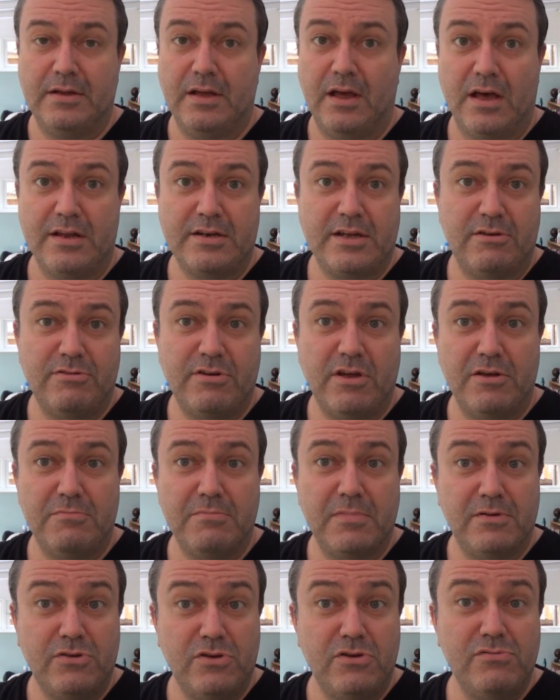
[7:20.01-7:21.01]
I don't
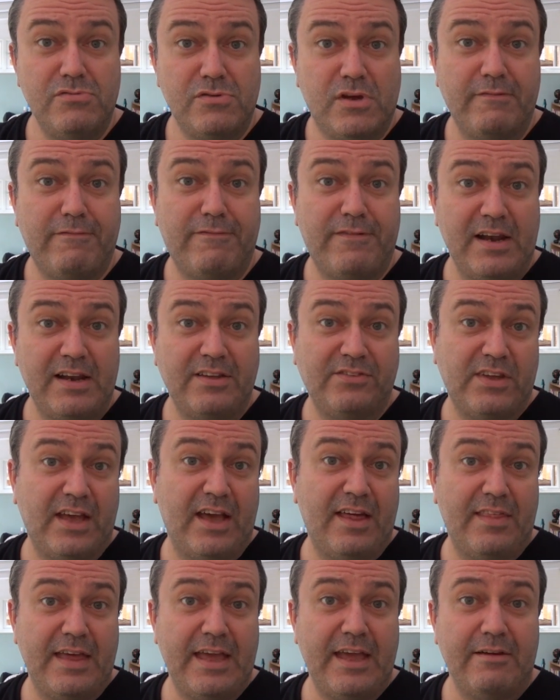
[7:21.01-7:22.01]
know. You fellas
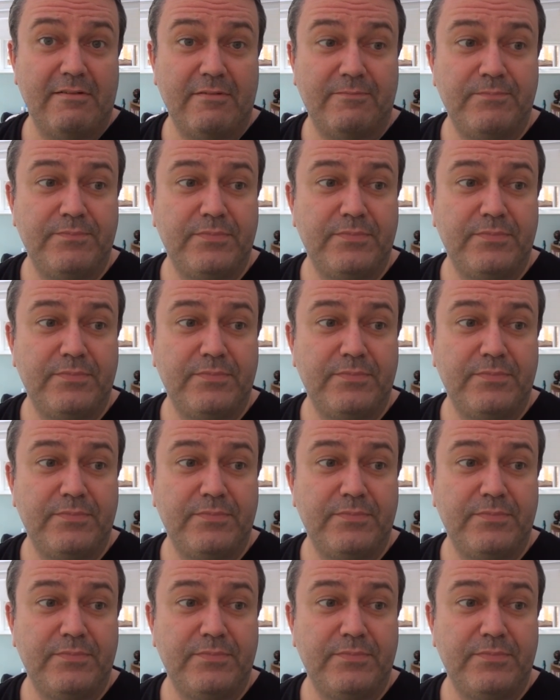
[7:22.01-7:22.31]
out there